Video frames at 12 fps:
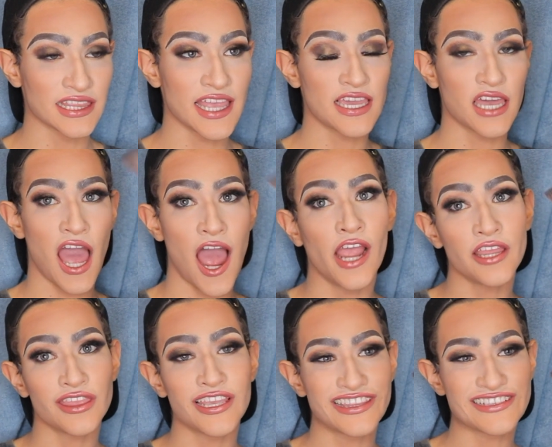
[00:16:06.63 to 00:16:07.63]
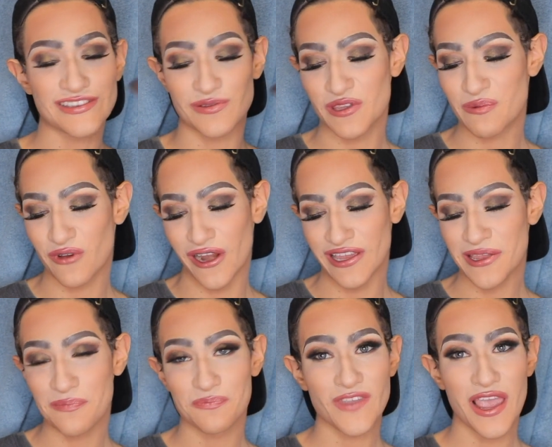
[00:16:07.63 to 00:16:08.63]
Like, I think this is really
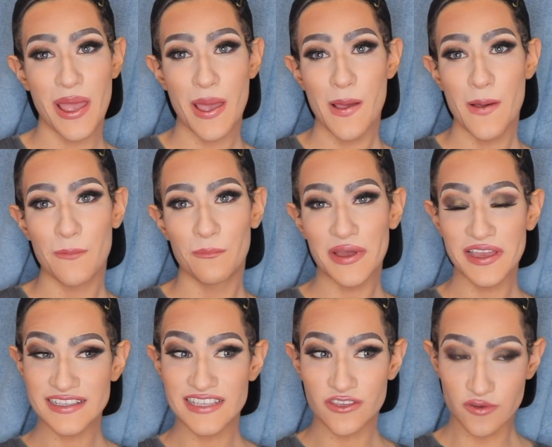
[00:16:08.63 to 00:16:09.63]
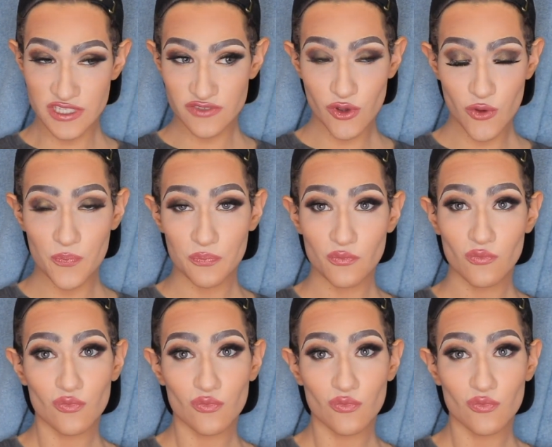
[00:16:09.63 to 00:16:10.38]
pretty, but is it useful?